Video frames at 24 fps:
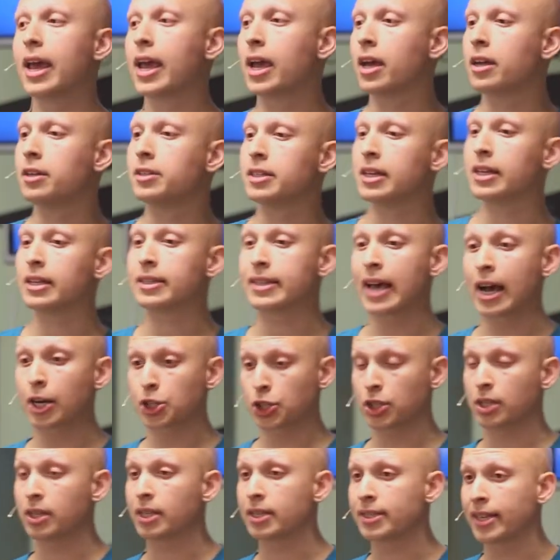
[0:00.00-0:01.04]
And it's
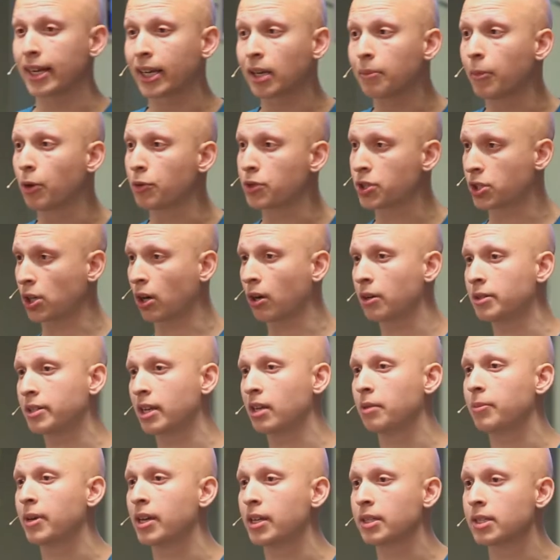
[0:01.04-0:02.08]
actually the second most starred
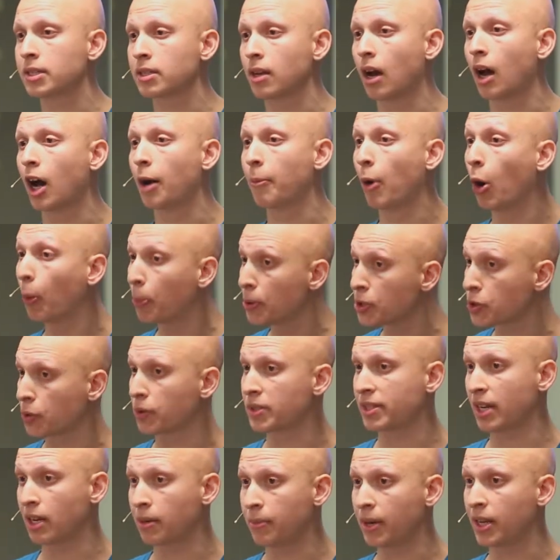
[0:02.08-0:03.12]
database, open
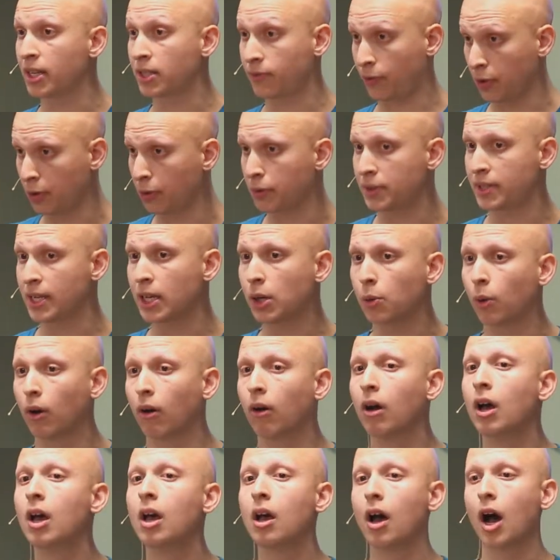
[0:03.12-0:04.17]
source database for
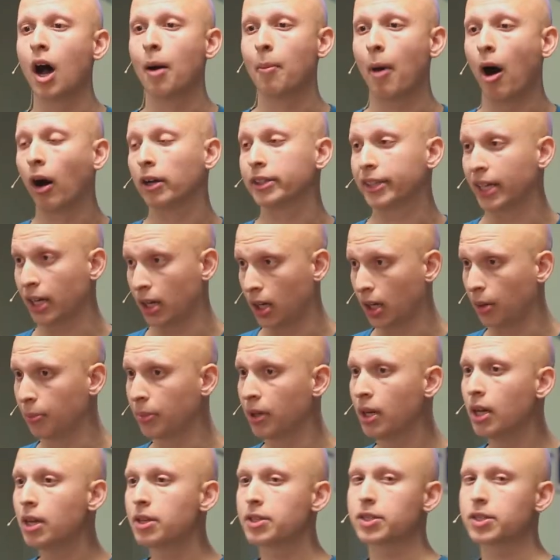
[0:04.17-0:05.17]
NoSQL on GitHub.